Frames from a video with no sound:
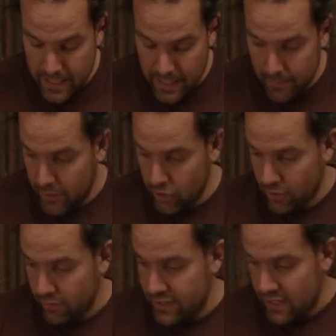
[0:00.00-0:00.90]
Um, and the
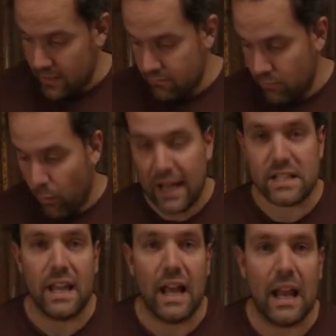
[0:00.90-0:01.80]
other is I wax
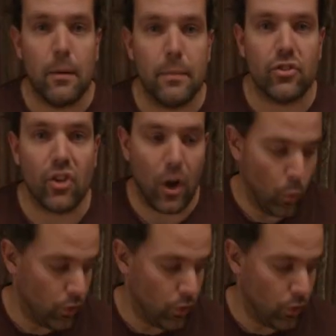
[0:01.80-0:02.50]
the hell out of my sole.